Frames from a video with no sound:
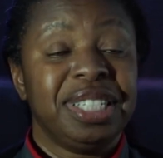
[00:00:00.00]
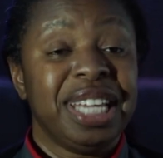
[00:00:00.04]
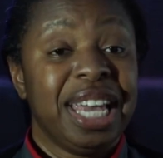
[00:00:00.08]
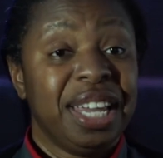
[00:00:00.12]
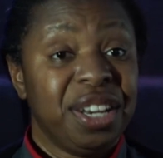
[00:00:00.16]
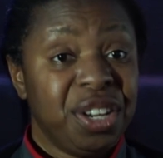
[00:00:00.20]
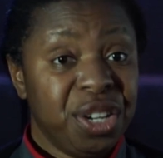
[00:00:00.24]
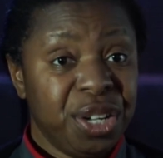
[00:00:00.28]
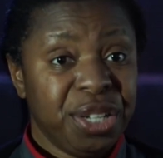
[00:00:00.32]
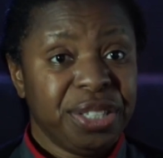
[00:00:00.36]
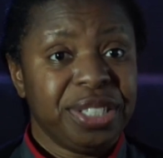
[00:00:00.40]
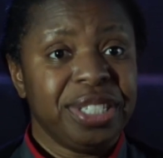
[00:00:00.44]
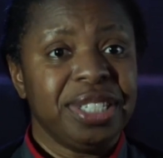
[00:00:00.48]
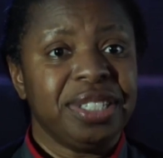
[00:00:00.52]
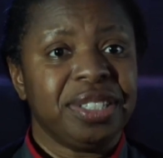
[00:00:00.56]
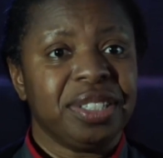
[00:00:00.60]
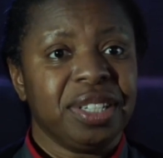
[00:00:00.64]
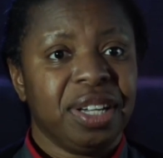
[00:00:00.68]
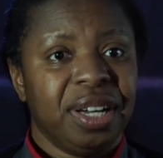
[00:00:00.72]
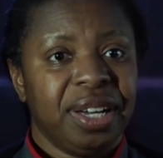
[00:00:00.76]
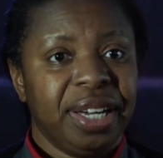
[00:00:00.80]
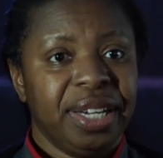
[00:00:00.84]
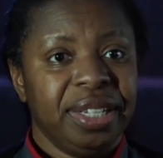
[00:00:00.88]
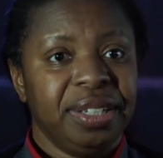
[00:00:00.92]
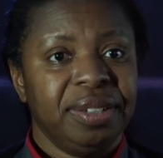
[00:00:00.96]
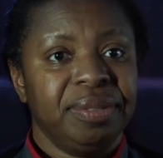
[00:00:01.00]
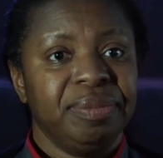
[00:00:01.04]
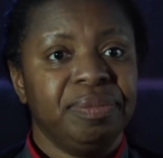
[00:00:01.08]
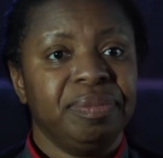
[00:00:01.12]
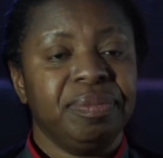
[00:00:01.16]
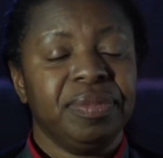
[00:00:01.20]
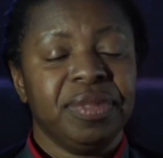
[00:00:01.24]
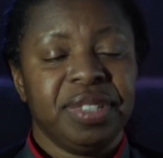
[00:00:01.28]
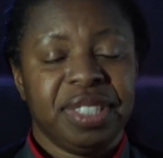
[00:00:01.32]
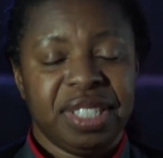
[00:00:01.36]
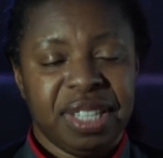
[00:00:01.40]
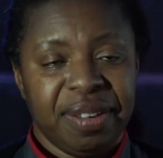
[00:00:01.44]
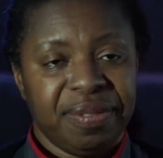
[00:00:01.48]
10 nurses died,
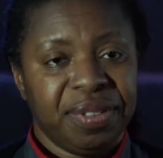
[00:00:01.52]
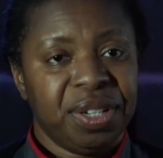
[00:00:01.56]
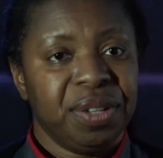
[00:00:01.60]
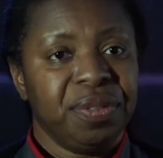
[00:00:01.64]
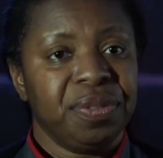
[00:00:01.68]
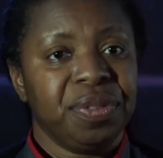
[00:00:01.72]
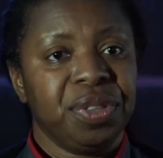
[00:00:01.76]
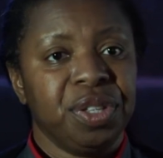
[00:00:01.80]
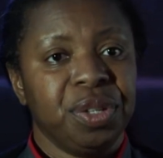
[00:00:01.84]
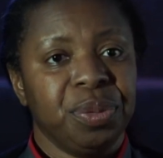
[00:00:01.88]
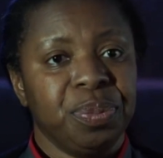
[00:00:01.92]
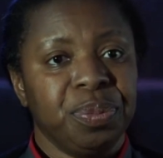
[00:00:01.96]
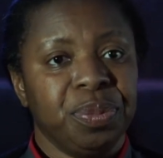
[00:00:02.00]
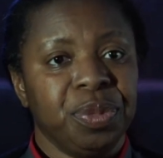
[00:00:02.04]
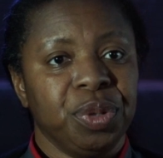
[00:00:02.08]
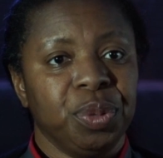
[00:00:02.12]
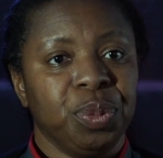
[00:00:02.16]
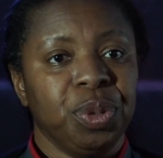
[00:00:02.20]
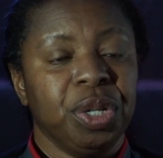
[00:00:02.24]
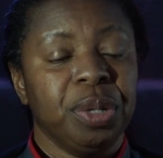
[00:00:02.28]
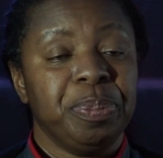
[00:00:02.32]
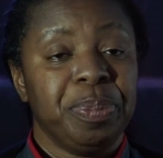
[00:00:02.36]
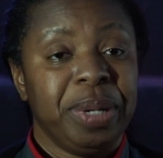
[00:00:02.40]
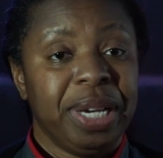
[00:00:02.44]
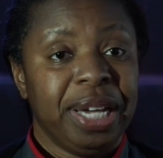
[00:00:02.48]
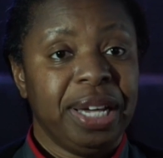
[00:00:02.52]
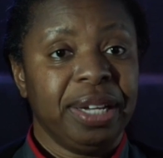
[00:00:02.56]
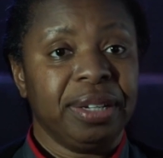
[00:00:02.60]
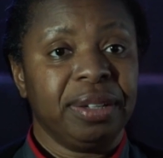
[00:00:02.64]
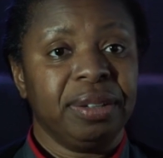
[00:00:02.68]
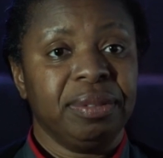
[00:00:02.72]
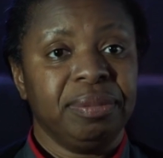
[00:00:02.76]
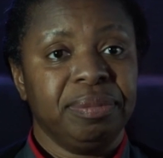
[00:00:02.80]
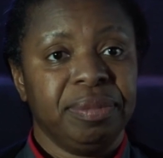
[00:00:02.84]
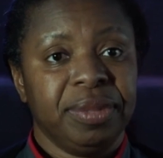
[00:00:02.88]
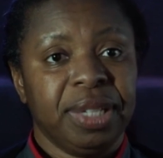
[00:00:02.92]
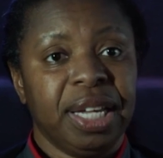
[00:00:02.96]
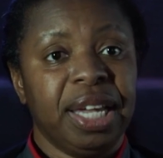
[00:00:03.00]
seven of them were black
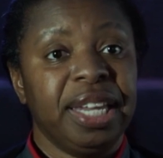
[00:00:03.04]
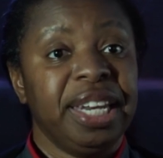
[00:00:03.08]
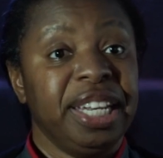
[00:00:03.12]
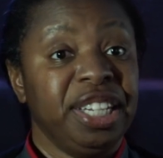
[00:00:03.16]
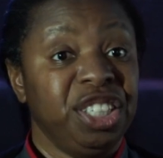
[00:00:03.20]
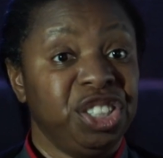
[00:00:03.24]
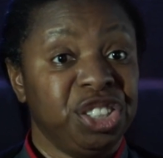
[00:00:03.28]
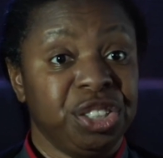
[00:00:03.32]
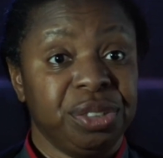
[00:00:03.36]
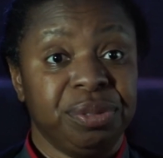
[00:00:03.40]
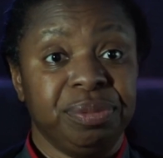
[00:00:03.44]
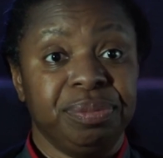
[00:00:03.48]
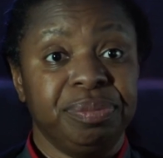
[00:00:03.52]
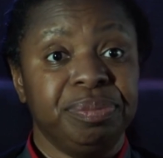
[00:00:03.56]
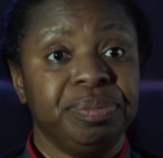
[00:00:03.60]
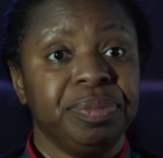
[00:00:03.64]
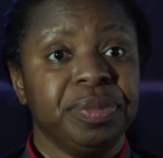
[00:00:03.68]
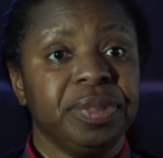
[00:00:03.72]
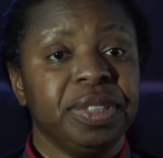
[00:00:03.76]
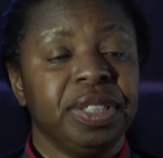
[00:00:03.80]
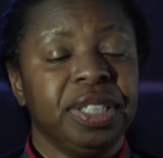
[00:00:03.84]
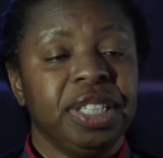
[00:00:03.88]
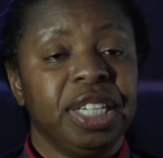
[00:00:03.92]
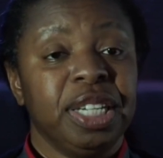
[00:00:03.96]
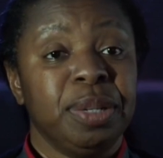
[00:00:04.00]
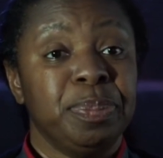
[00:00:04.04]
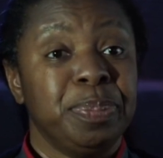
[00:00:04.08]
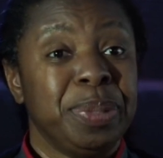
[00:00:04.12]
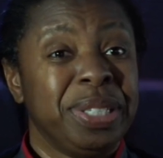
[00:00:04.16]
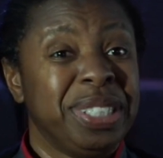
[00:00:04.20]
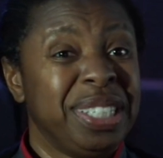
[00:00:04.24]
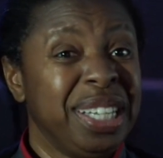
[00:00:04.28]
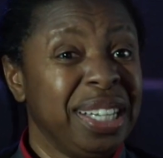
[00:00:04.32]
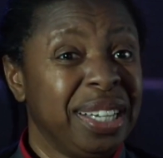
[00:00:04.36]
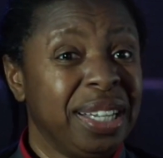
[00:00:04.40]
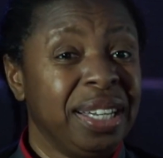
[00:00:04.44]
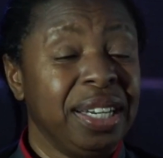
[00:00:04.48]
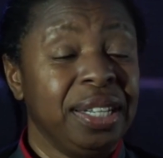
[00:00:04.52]
and Asian. In
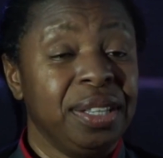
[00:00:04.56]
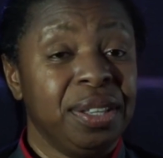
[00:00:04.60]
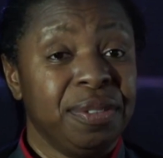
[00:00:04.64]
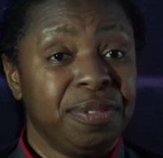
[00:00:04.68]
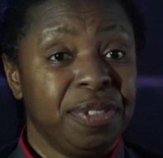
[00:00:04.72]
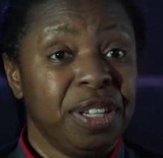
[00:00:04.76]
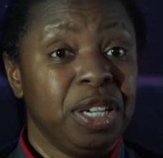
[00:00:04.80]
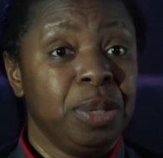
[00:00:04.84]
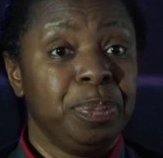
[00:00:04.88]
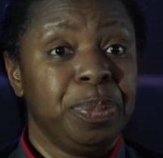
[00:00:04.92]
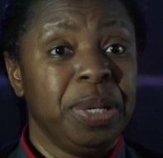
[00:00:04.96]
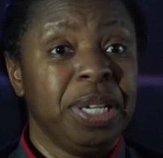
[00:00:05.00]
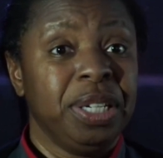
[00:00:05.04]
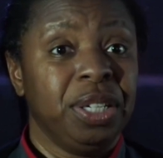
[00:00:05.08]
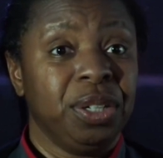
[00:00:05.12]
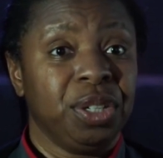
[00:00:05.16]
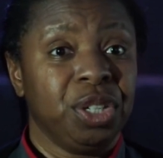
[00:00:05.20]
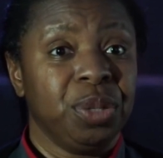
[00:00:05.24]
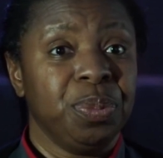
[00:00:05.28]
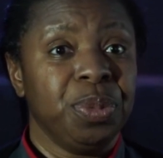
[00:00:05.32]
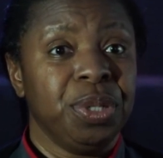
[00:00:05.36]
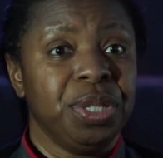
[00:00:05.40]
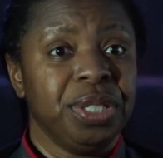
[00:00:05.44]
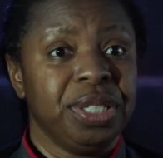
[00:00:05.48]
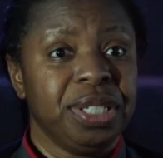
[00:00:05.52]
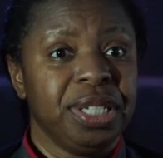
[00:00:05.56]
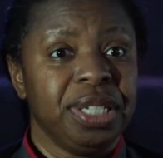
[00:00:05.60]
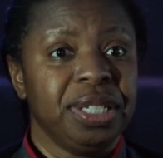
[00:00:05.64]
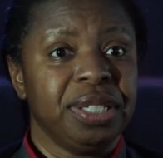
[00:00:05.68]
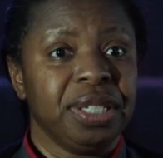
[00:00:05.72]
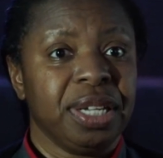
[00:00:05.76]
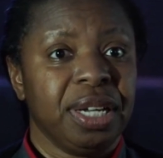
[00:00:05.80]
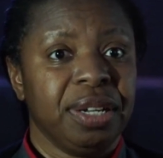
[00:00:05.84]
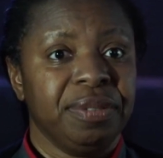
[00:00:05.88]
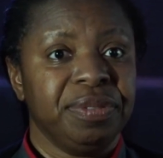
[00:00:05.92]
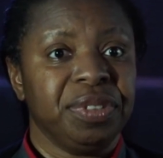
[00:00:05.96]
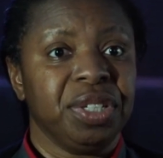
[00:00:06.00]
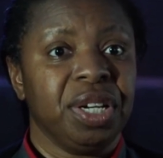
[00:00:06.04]
particularly the Filipino communities
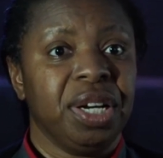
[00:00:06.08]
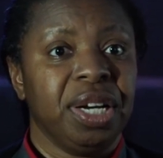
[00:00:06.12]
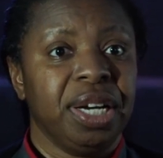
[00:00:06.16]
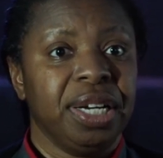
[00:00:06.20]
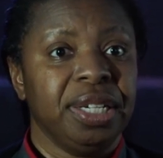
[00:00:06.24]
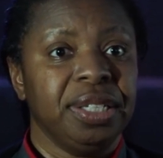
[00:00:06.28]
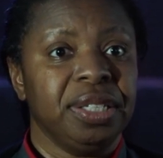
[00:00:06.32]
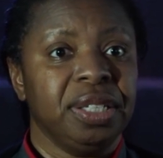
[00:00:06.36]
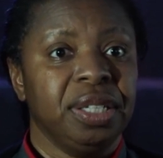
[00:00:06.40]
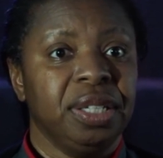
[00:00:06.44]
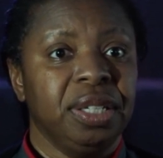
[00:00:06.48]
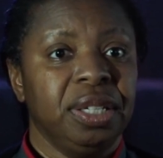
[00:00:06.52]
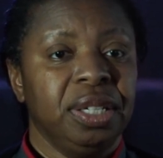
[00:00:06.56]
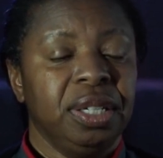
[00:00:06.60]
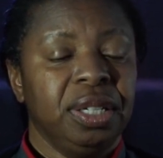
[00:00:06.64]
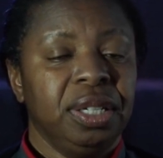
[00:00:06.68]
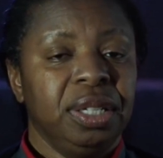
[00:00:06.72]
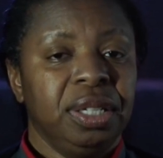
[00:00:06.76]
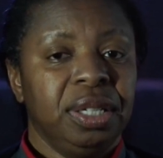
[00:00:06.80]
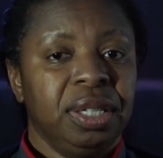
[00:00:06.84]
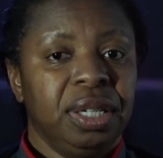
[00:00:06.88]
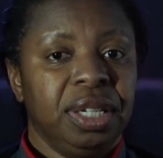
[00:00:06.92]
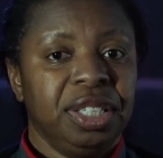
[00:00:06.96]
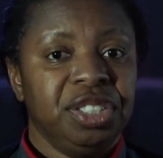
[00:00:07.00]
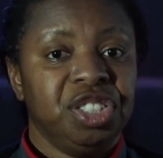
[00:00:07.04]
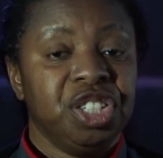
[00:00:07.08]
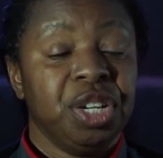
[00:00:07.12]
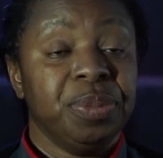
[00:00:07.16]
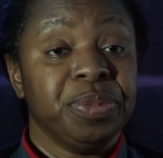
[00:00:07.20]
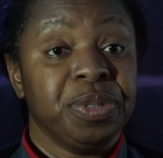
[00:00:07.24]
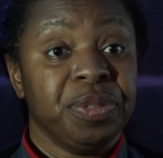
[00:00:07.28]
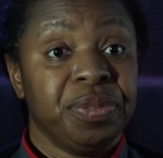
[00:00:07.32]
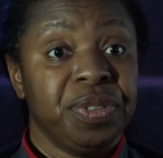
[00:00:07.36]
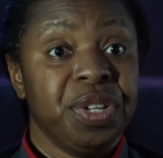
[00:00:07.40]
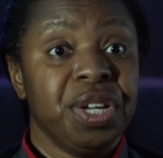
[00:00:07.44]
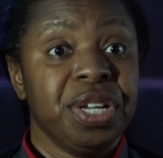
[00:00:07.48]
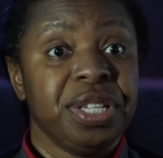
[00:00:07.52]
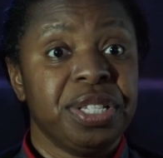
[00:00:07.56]
have died in terms
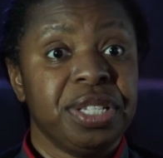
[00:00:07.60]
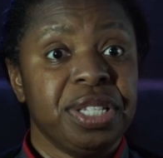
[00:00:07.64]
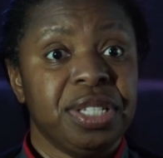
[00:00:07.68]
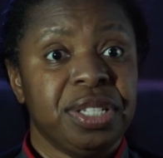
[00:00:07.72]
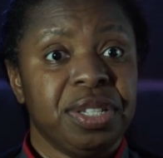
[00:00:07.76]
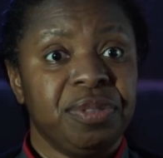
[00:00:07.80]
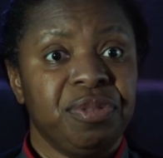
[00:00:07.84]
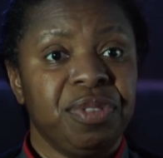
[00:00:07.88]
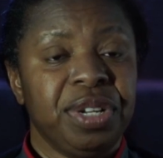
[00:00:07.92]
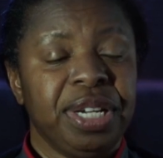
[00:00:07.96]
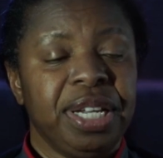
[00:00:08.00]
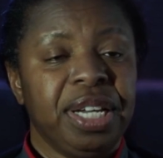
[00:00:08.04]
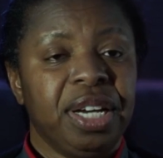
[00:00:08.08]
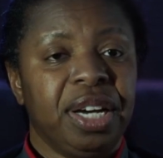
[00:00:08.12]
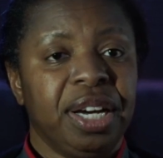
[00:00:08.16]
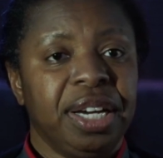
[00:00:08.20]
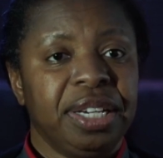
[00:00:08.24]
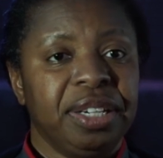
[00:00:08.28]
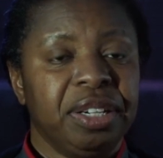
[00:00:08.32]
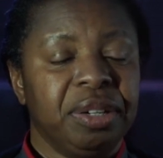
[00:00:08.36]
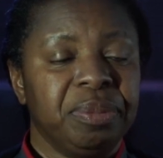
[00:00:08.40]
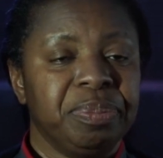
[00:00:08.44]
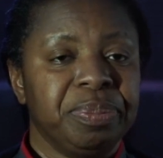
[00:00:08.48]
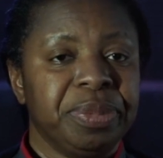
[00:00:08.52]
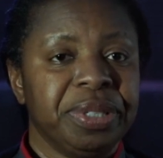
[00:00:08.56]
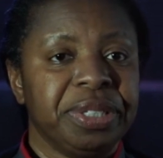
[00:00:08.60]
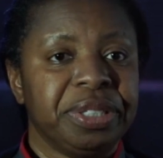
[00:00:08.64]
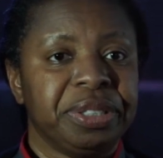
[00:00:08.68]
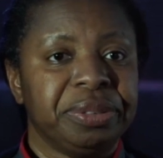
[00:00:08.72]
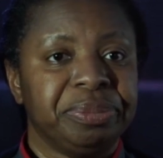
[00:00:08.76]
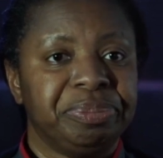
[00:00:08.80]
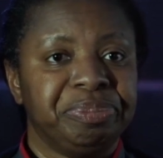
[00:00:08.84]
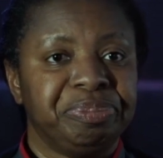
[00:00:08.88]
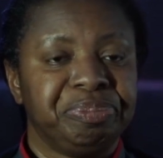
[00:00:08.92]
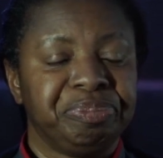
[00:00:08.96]
of nurses in really high numbers.